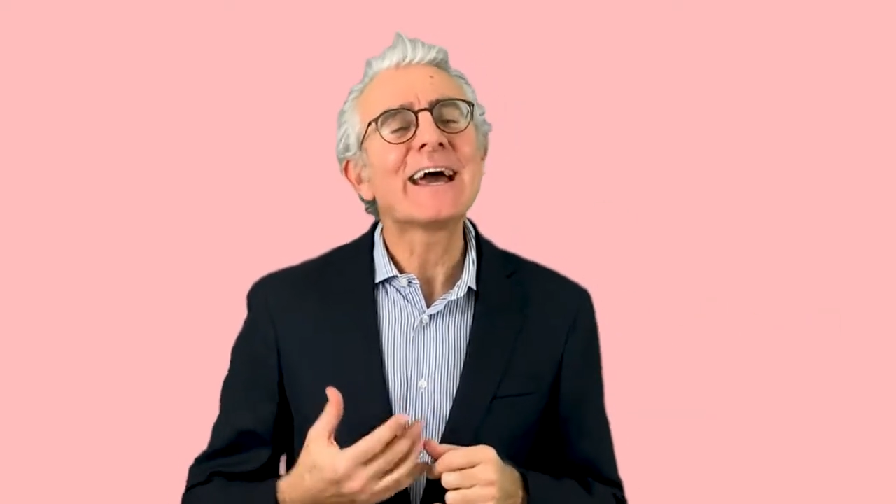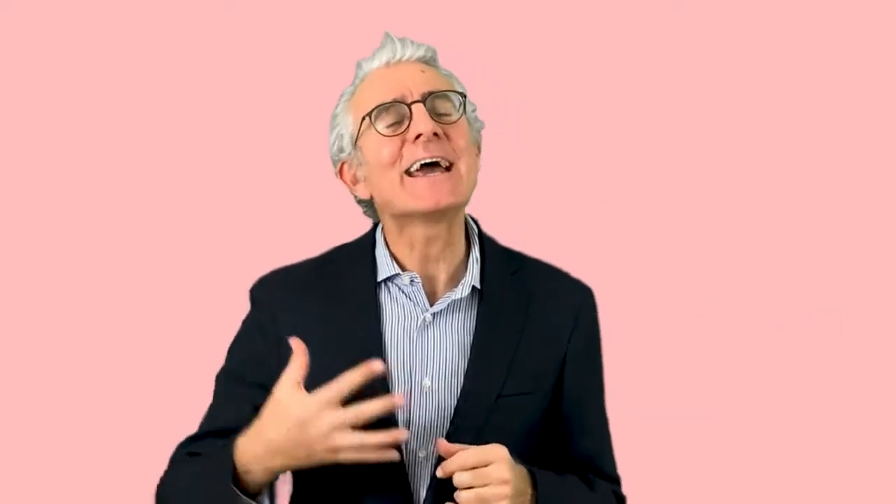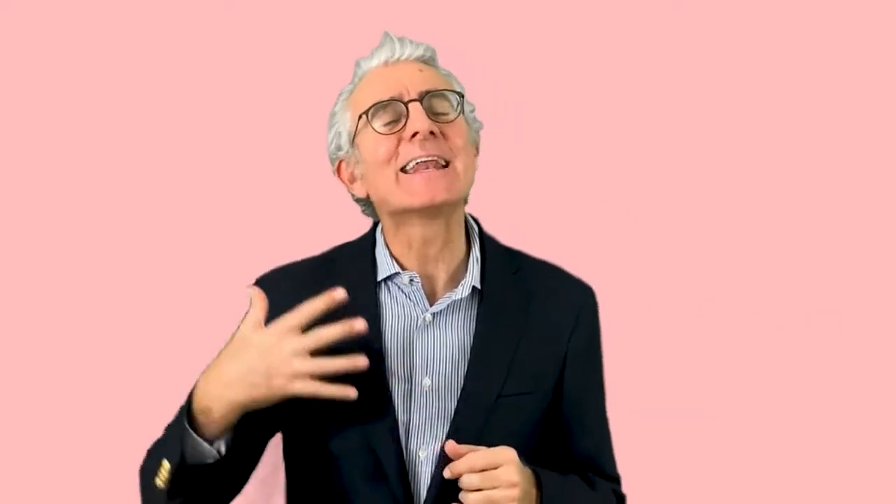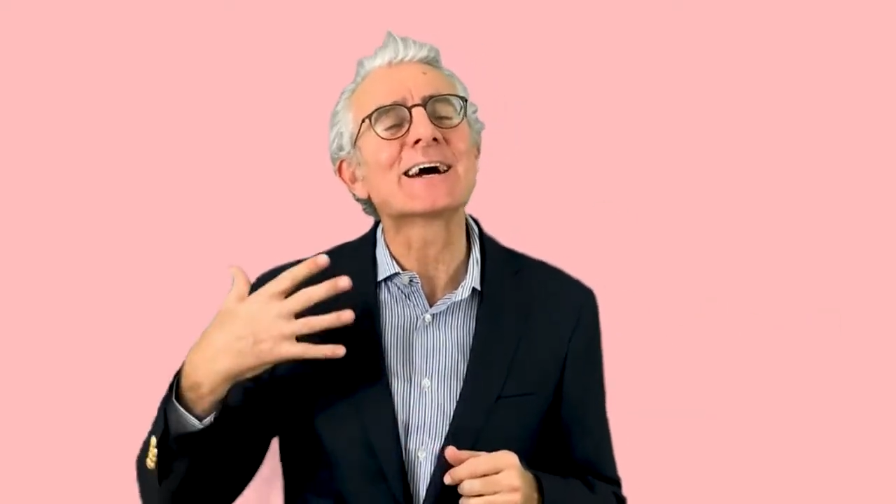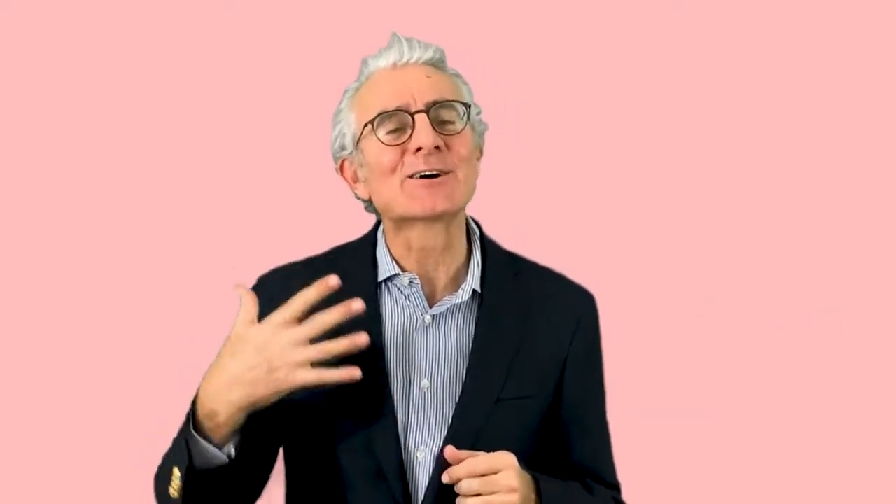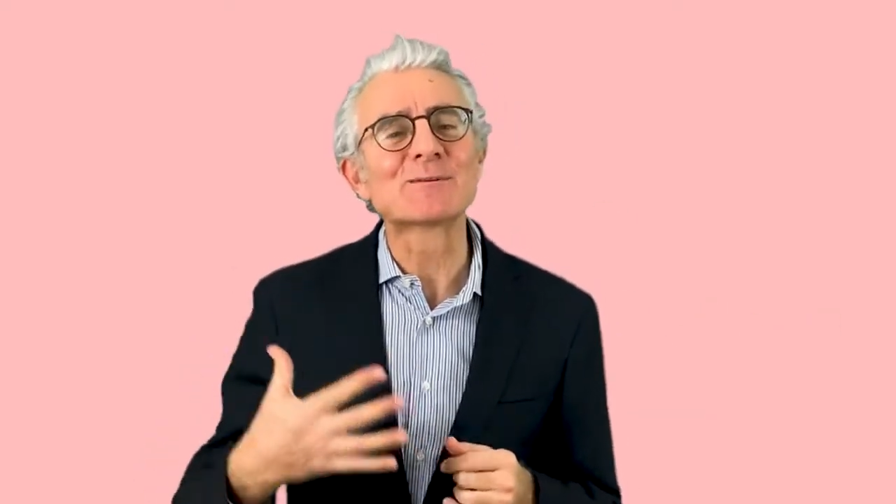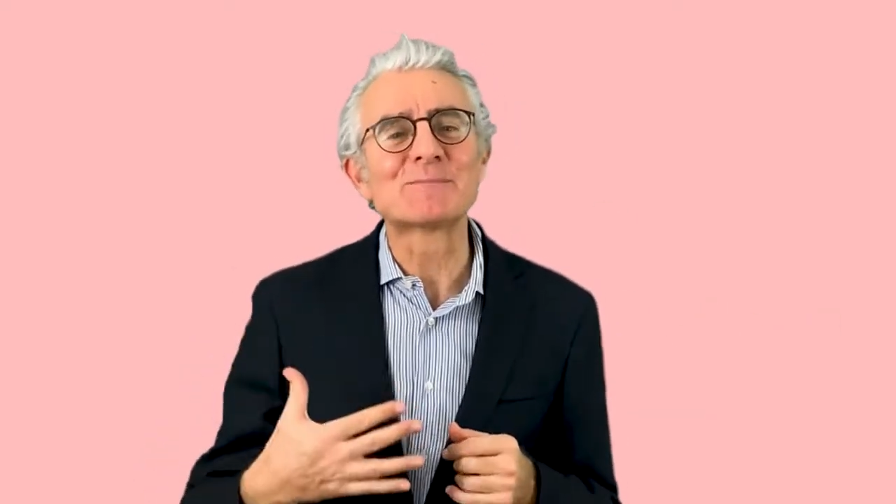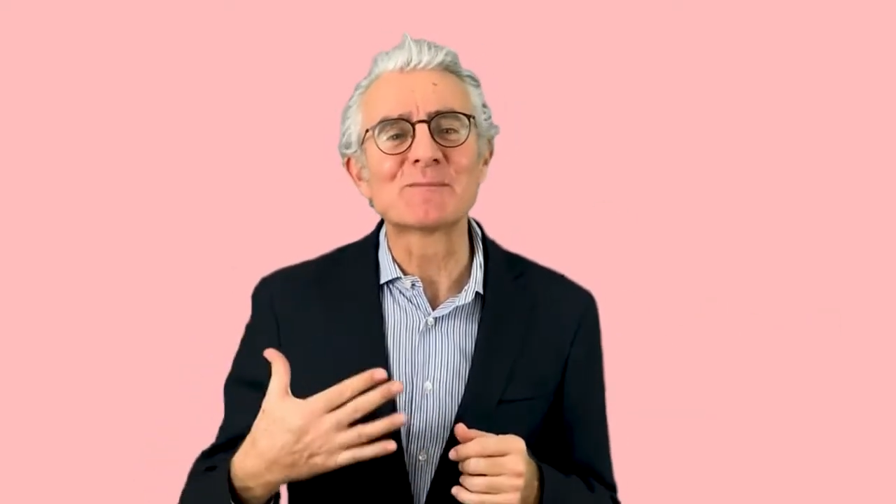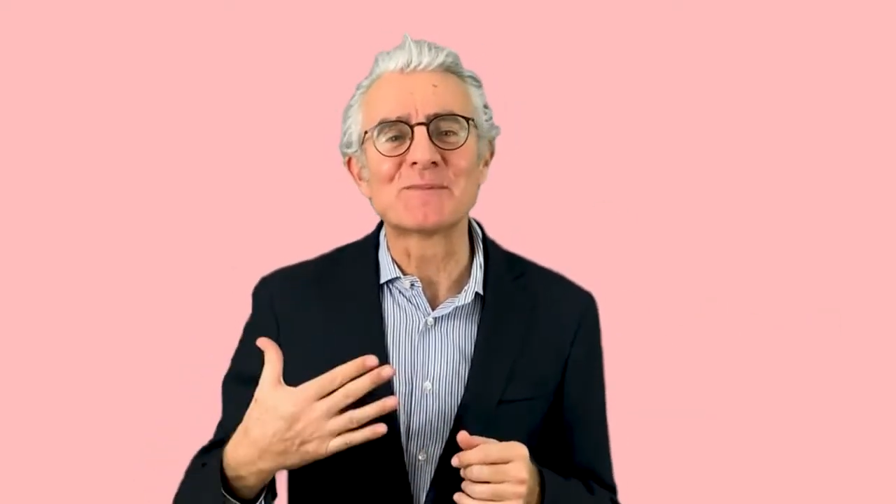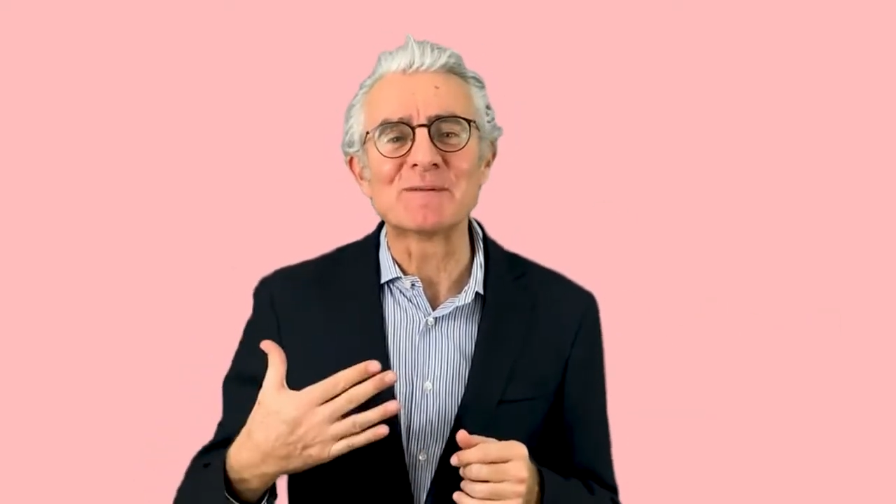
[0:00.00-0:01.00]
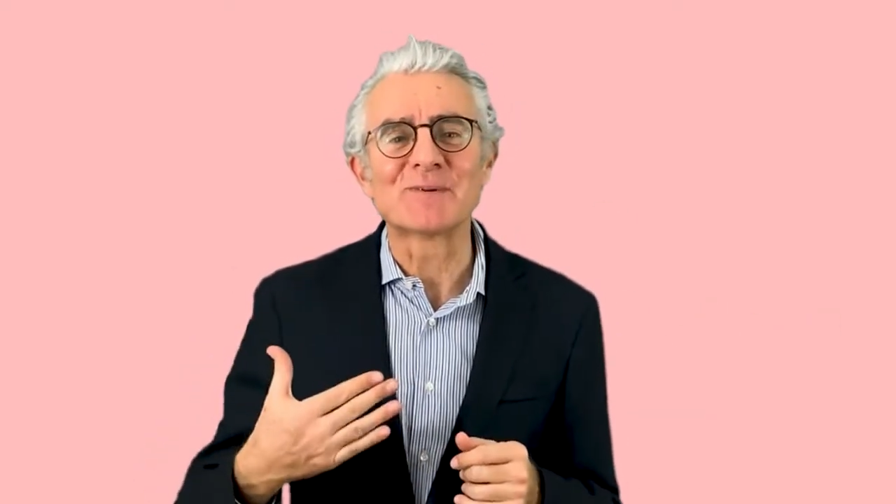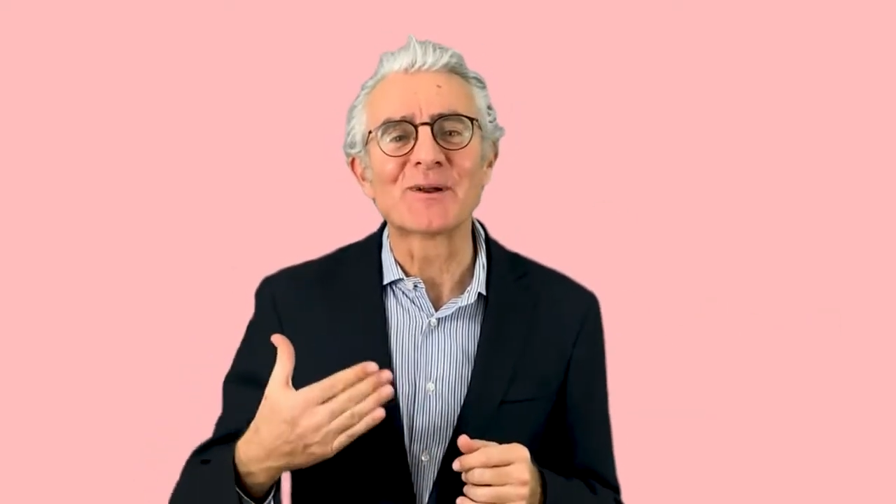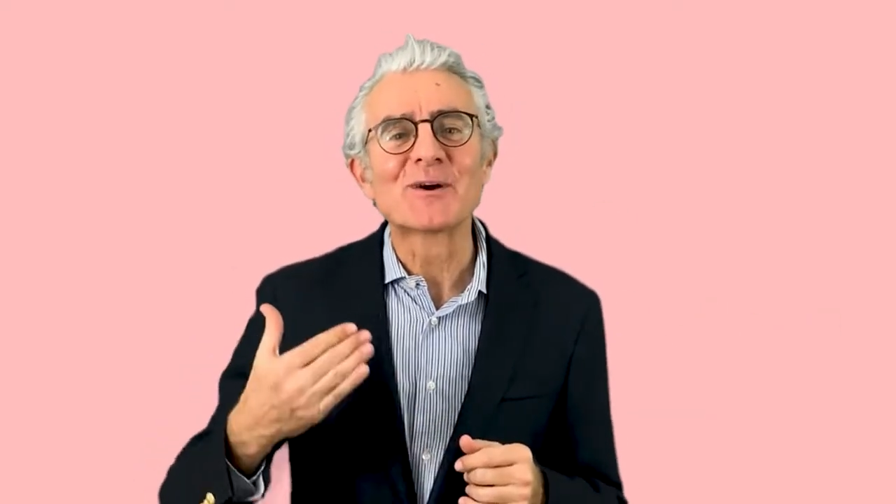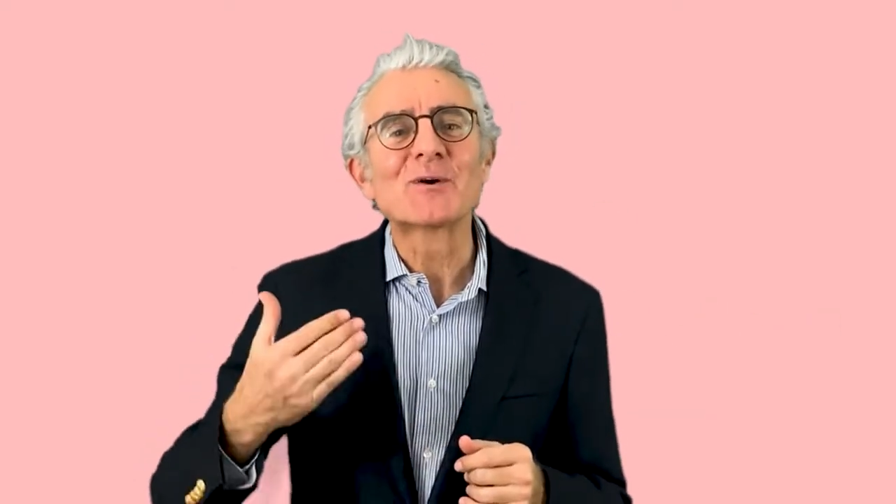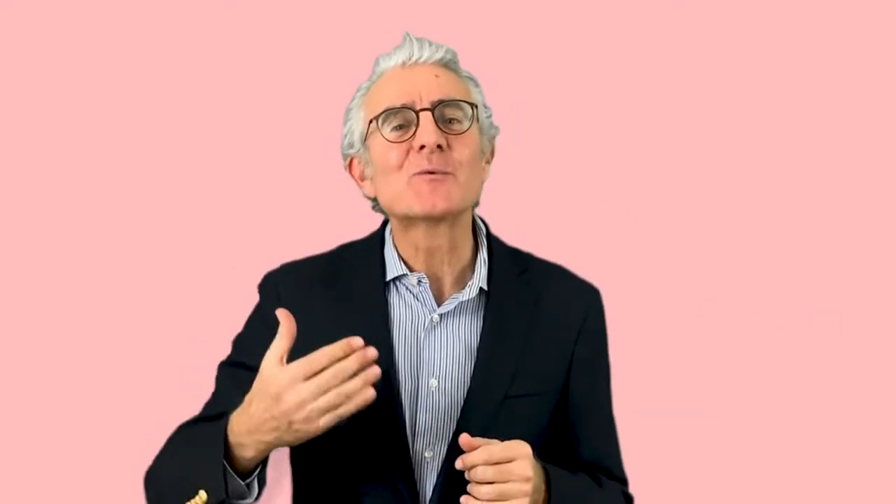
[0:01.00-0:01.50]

and a group of people